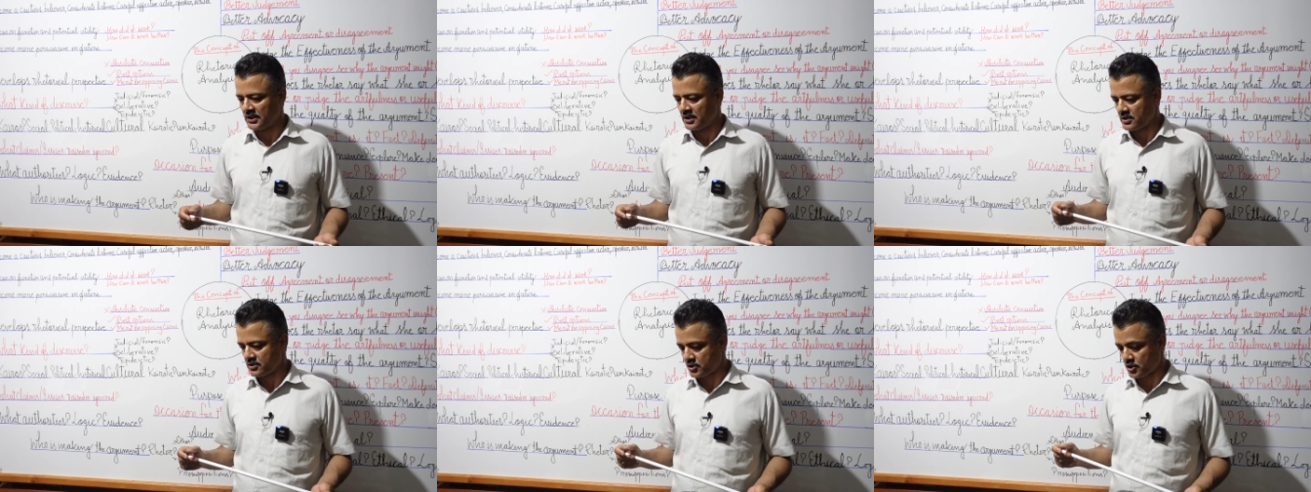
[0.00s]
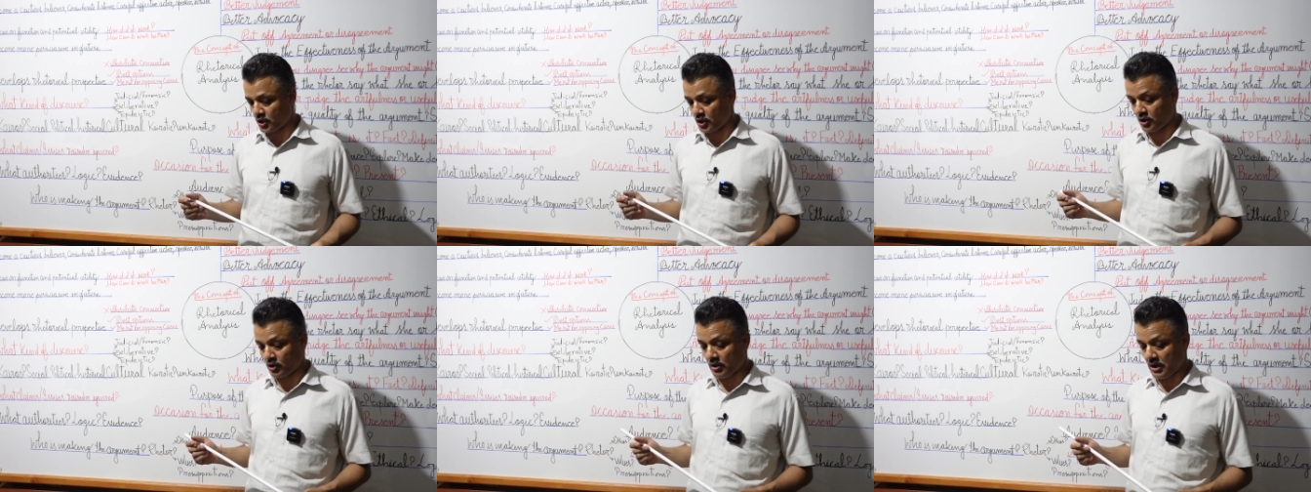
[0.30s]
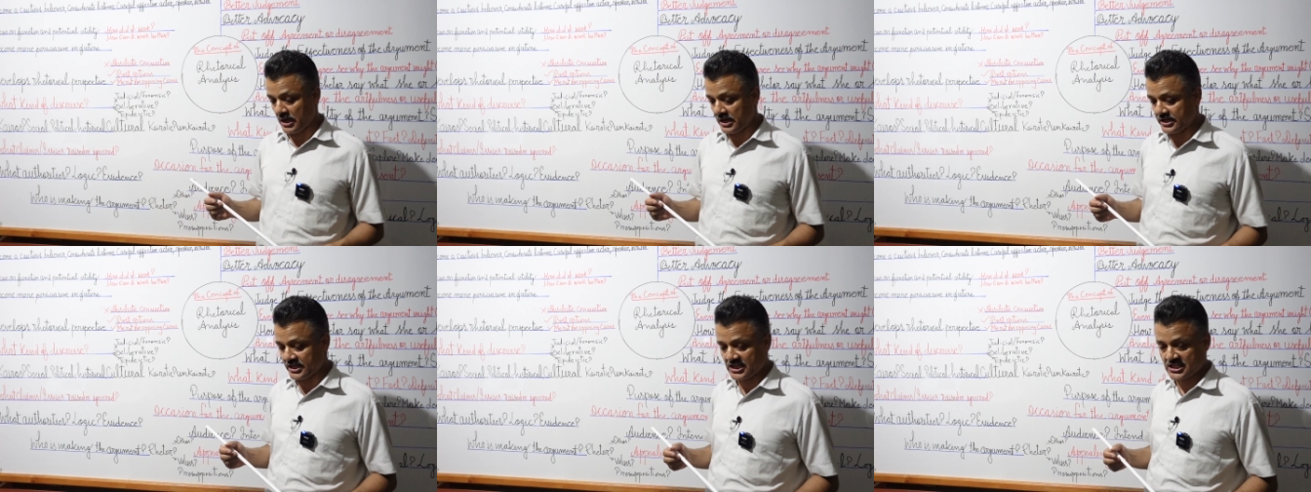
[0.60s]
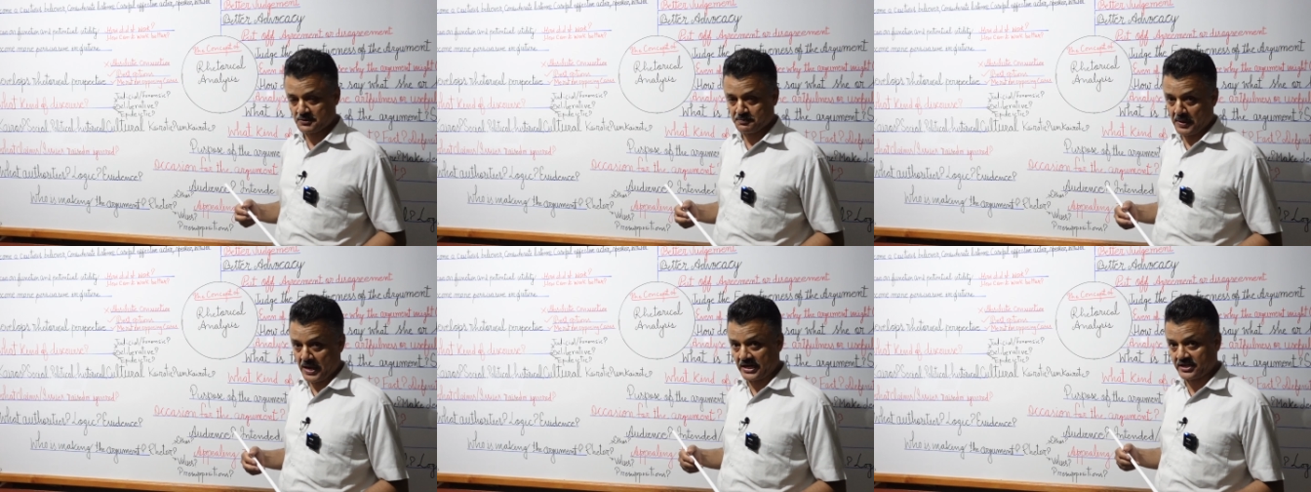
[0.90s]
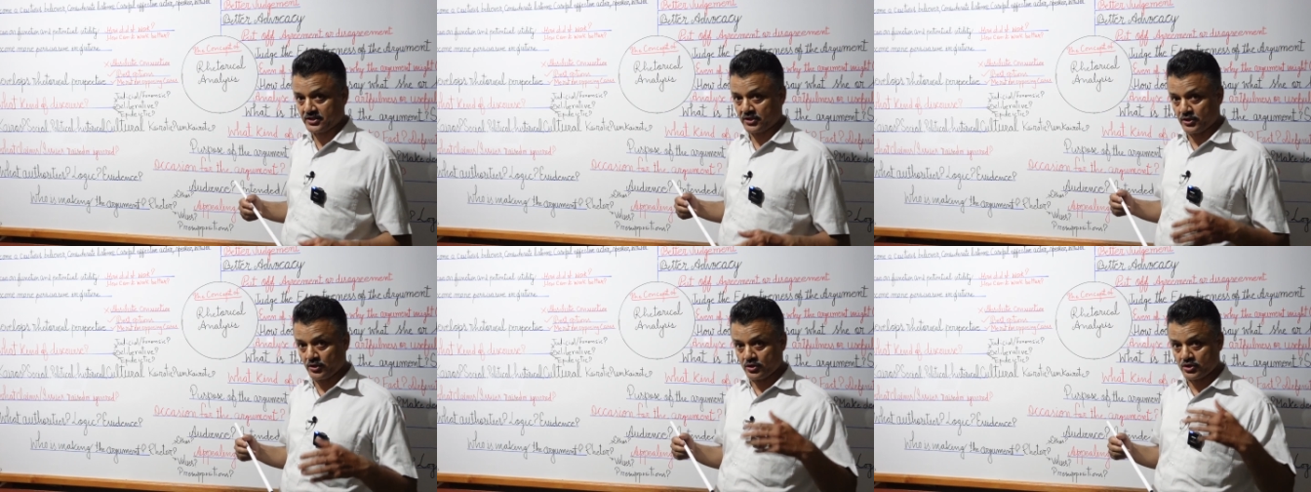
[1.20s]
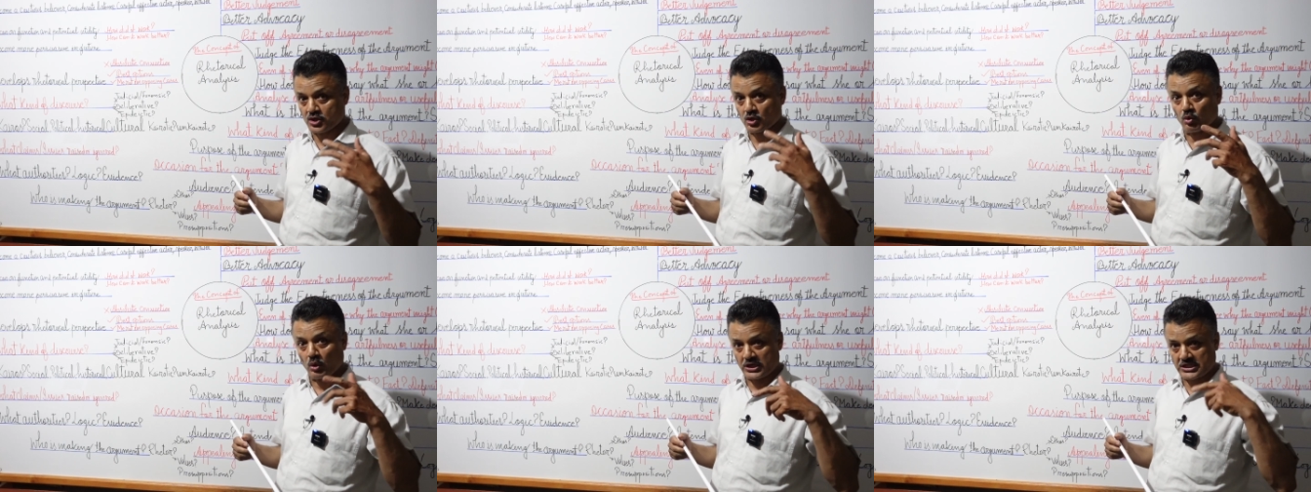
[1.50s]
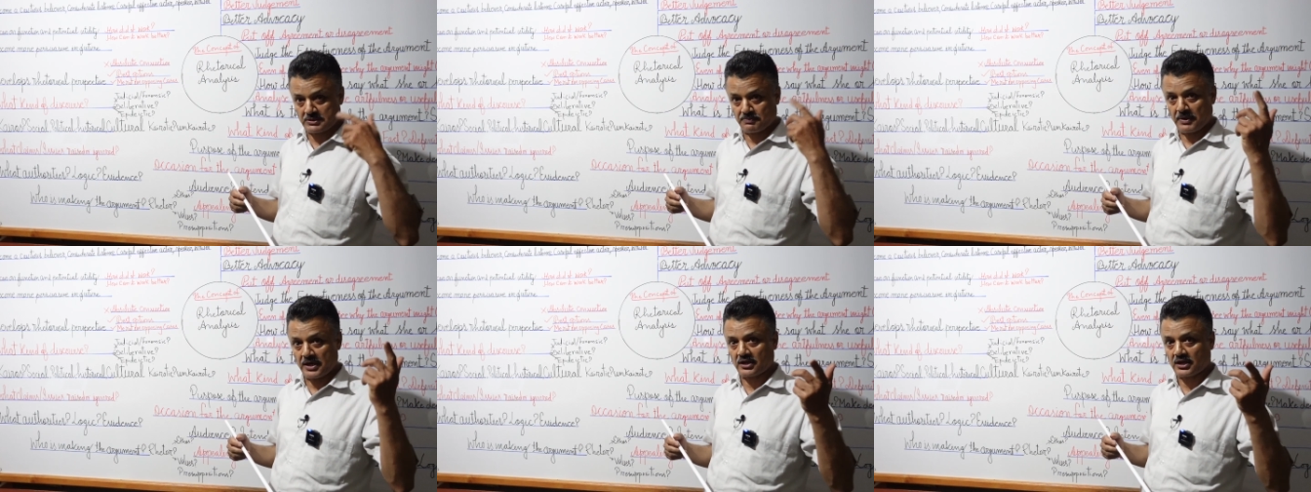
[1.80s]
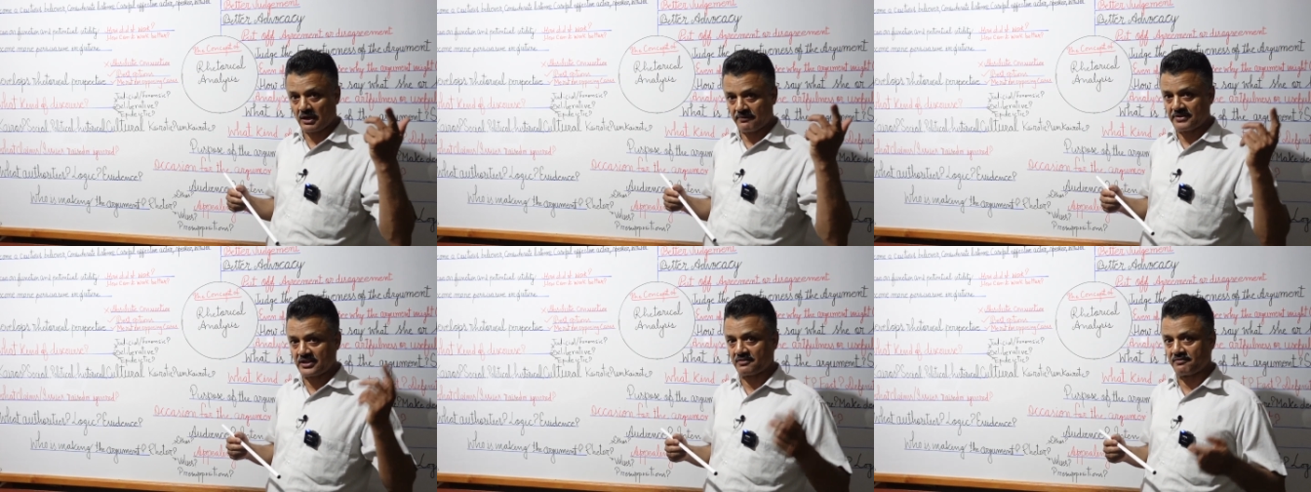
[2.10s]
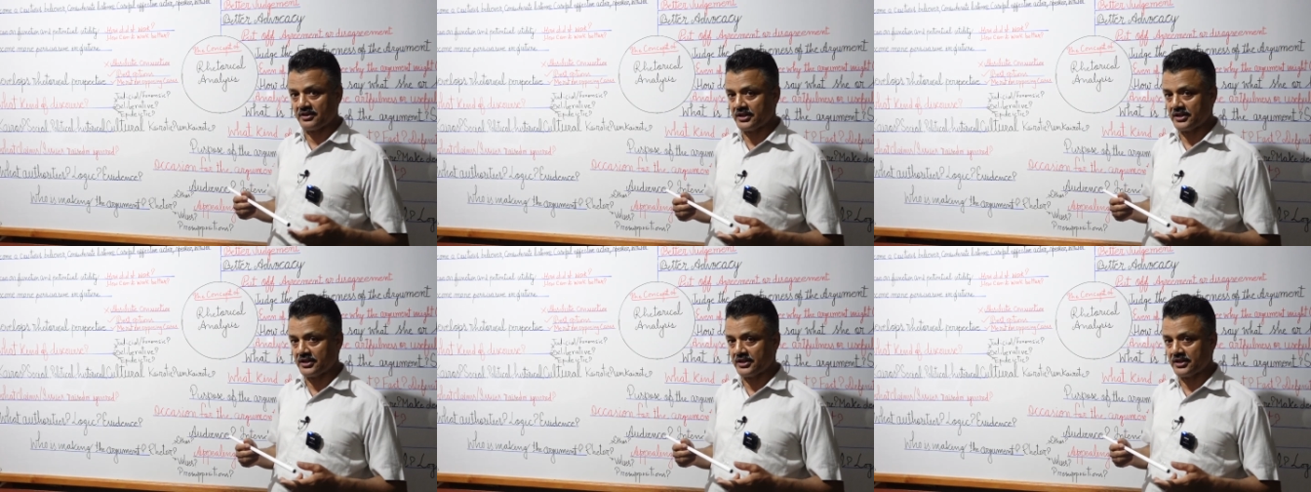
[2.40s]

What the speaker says: So I expect you to watch my coming